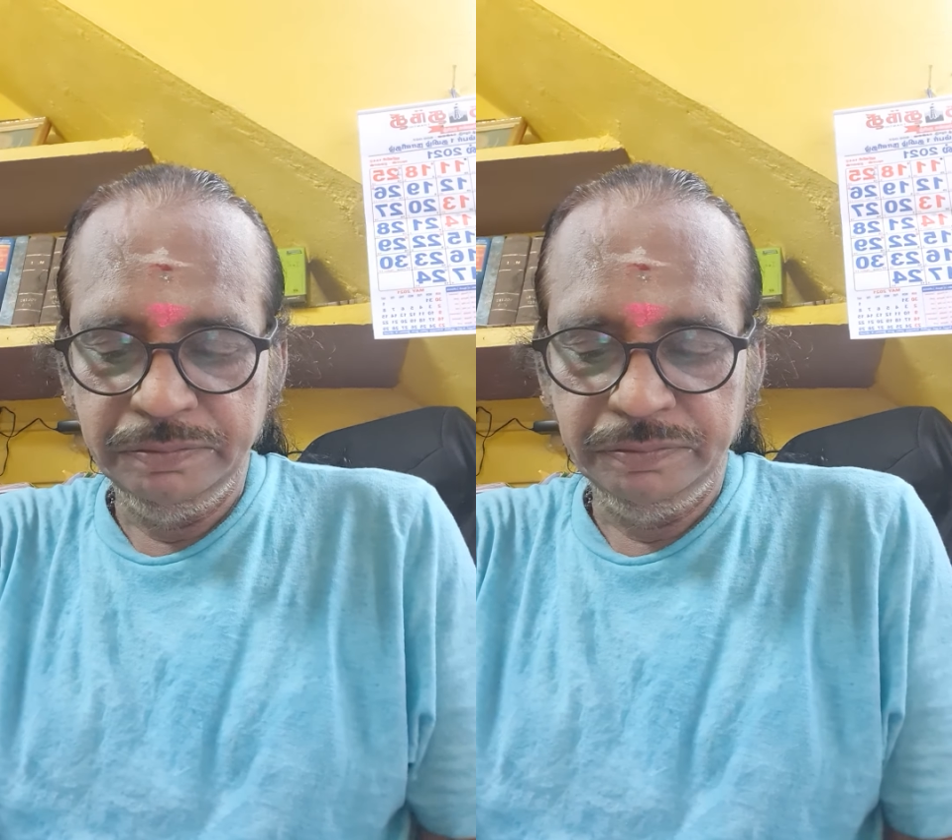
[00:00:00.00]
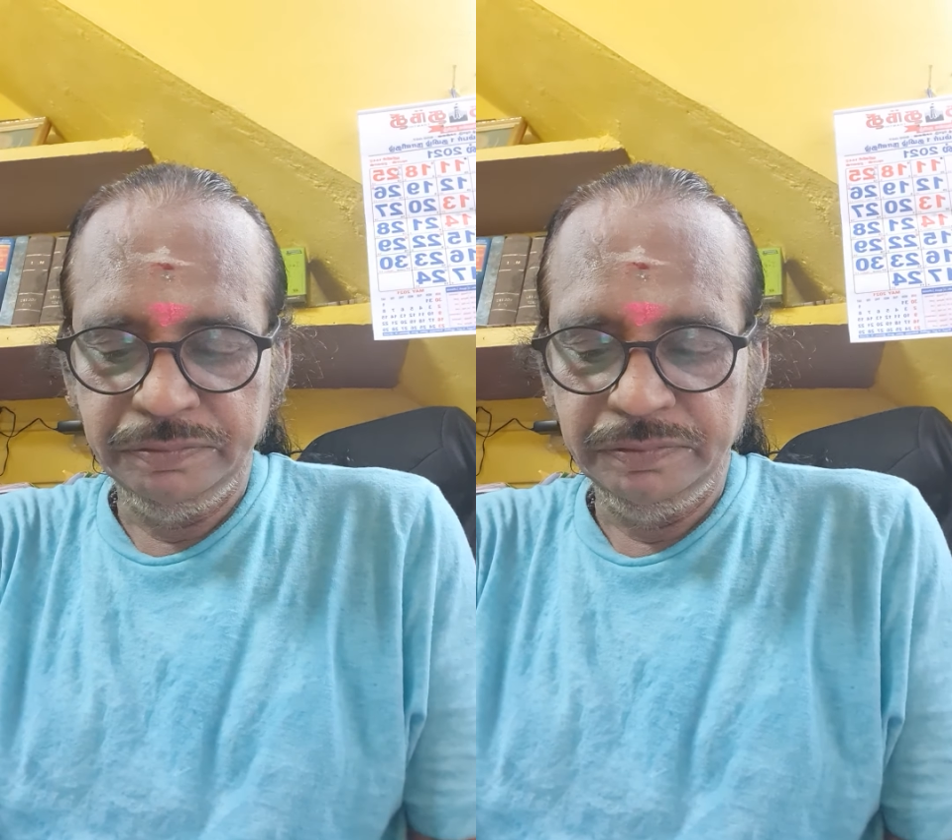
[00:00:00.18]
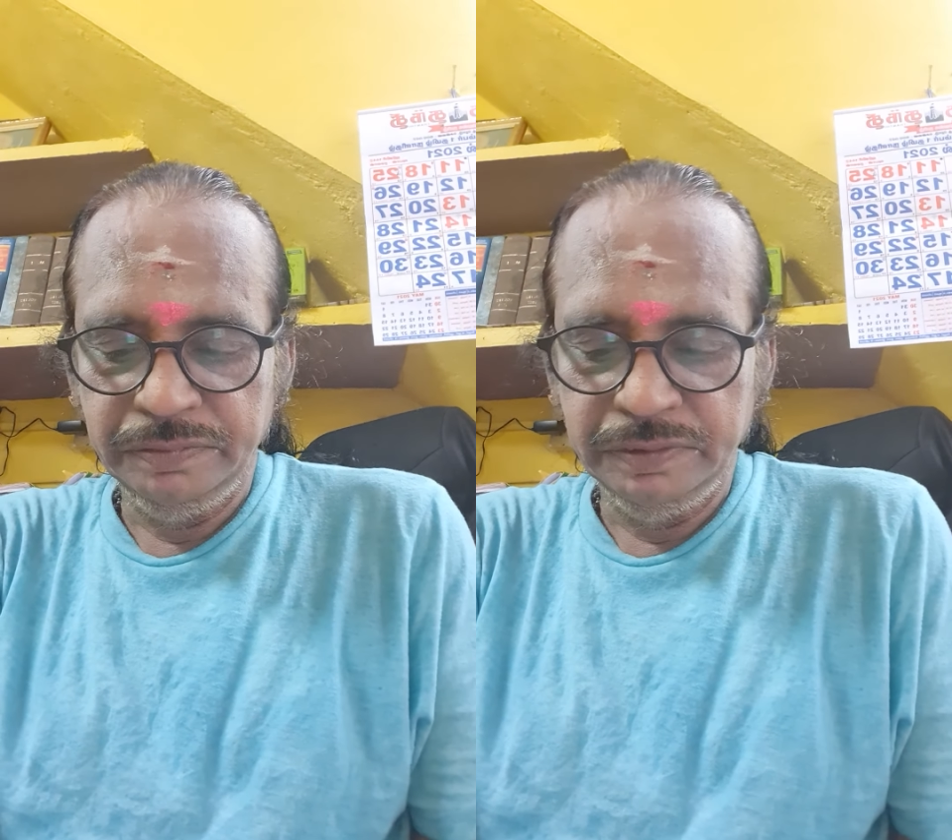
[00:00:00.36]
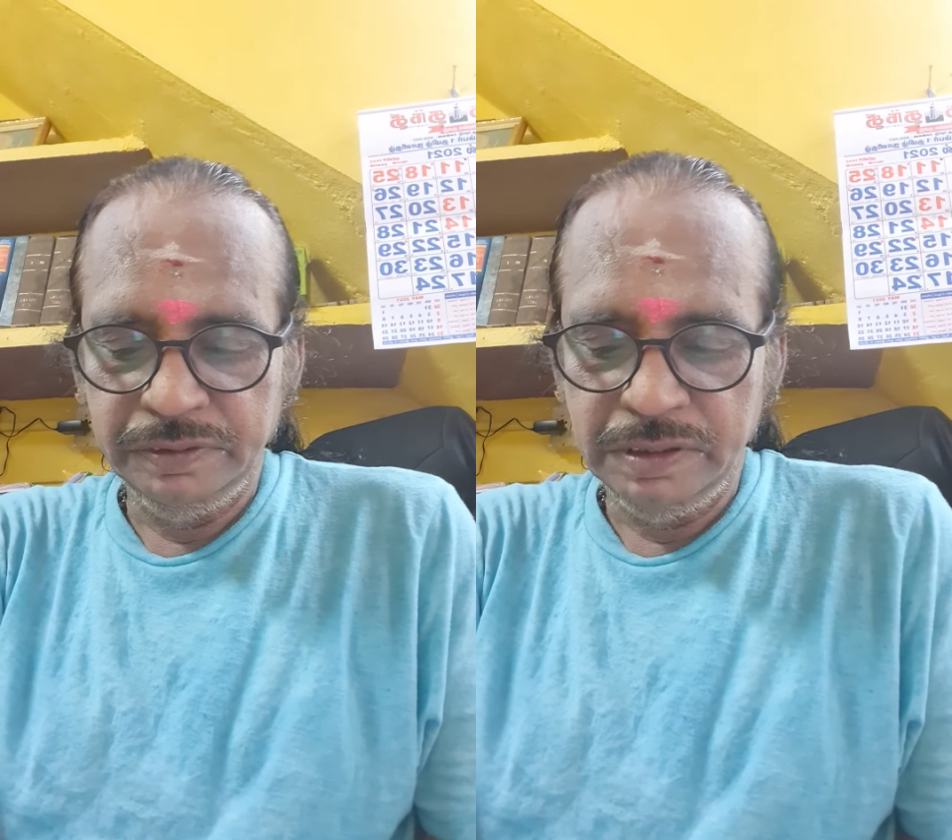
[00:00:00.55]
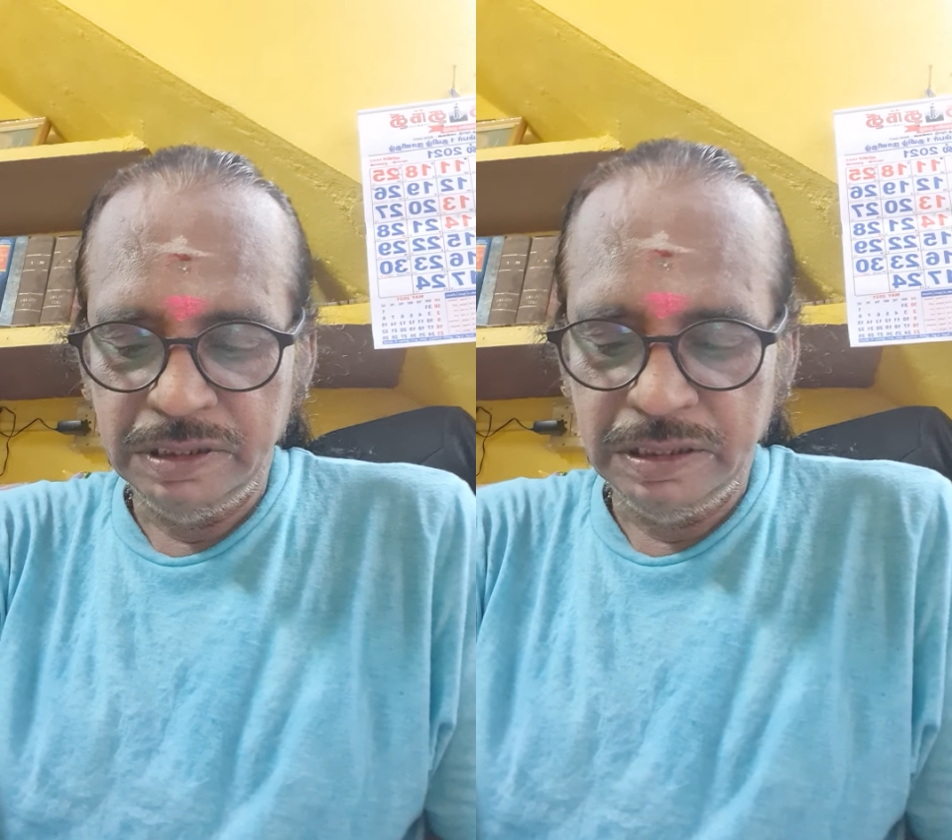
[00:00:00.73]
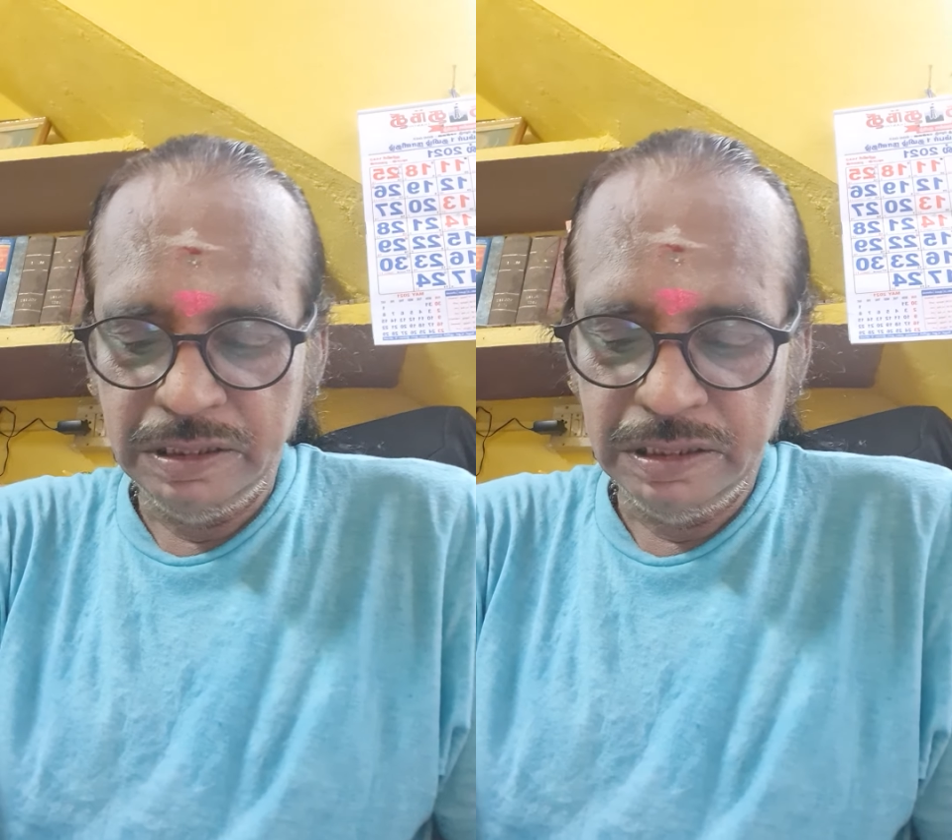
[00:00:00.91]

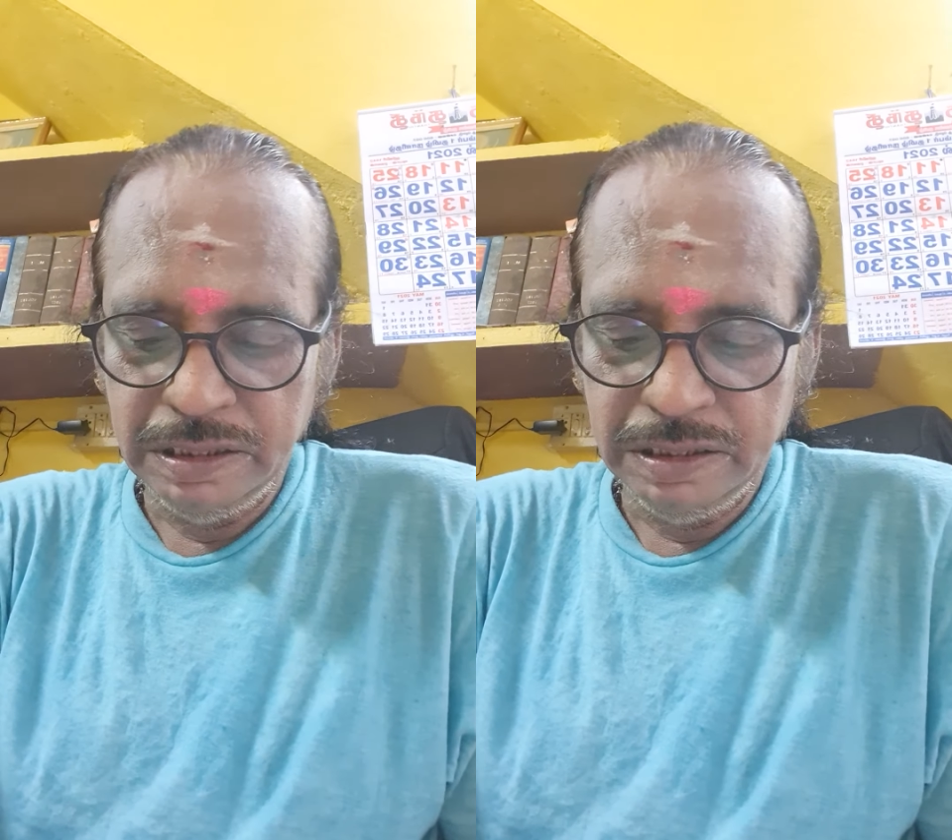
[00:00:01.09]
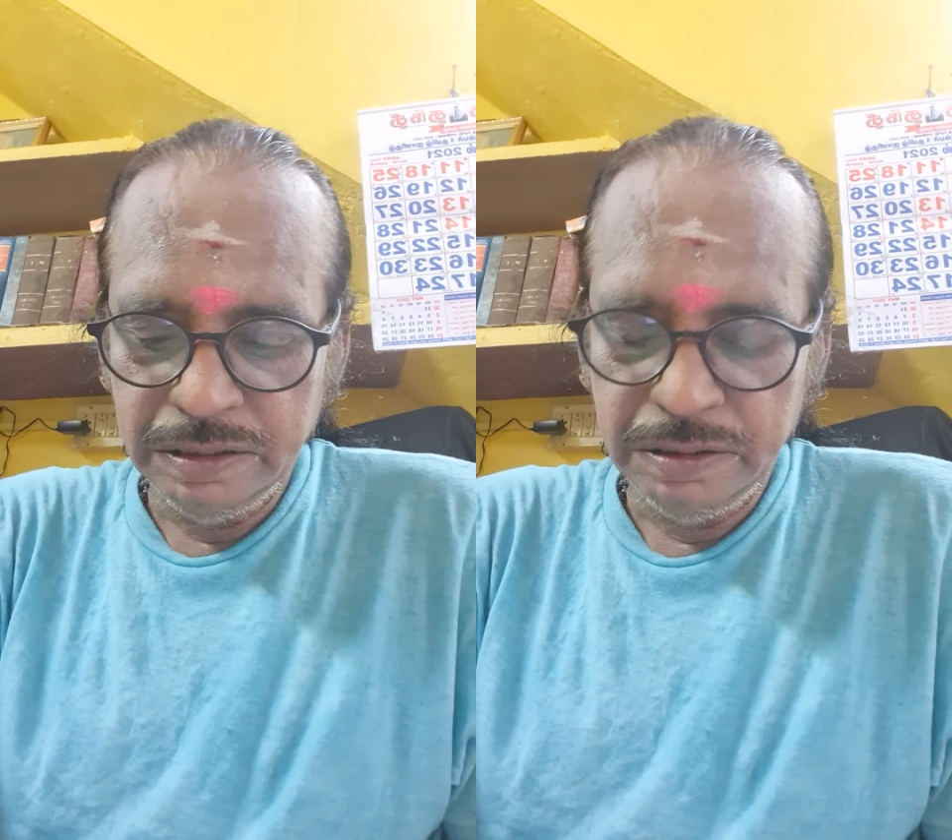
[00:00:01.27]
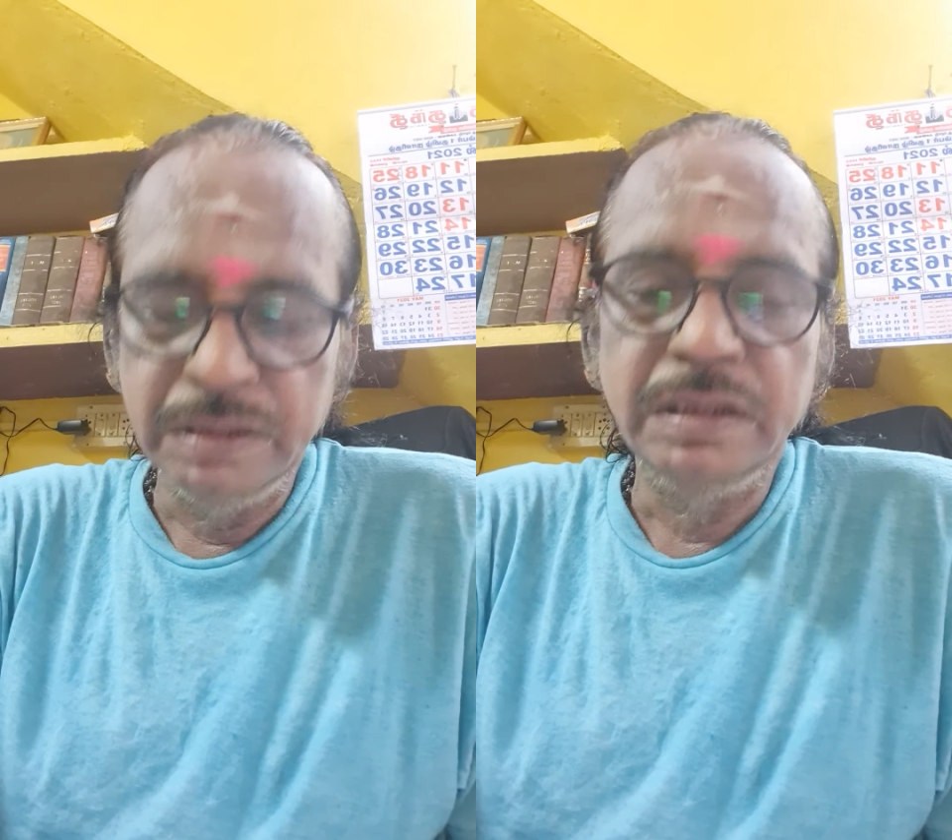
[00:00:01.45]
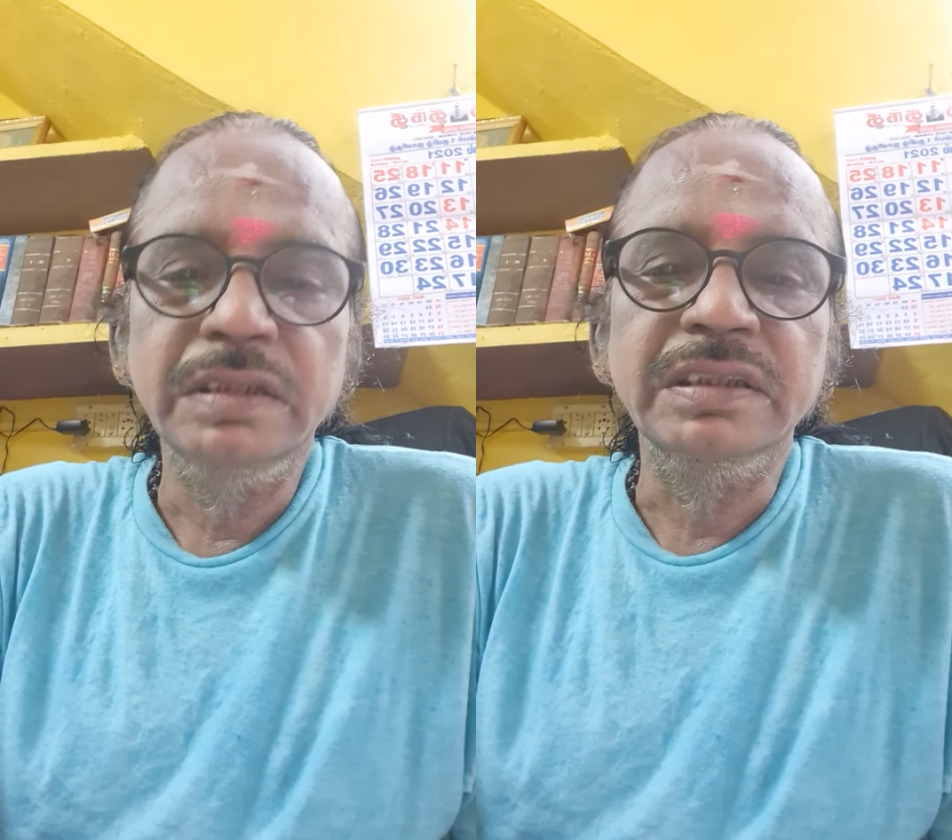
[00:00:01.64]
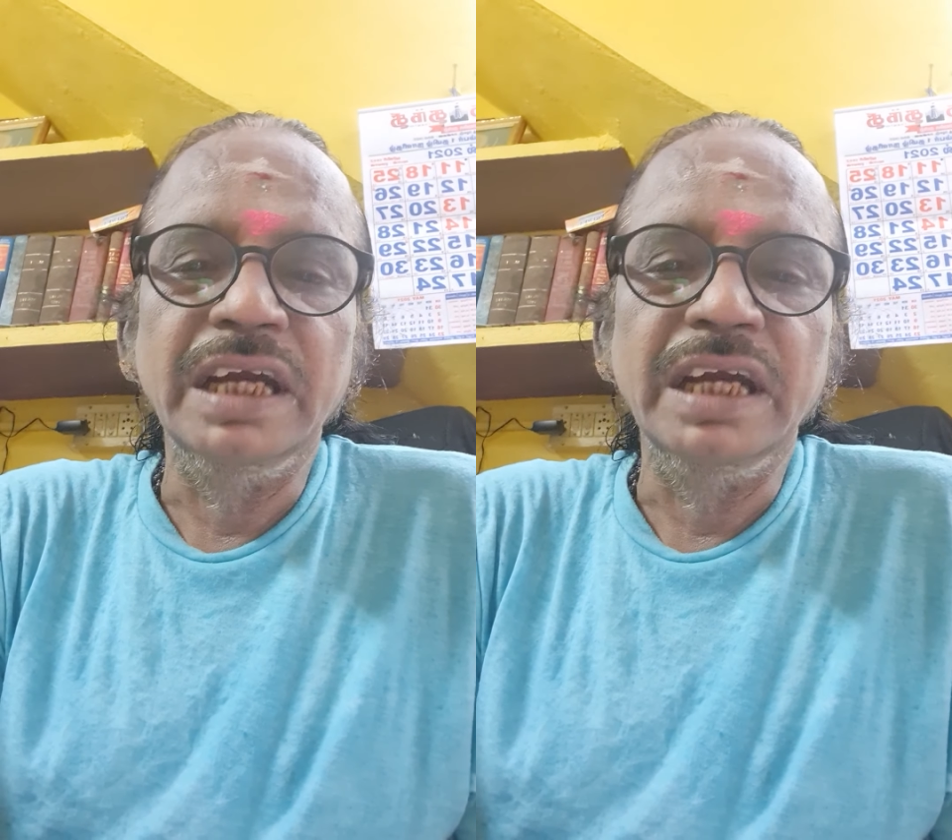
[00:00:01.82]
uh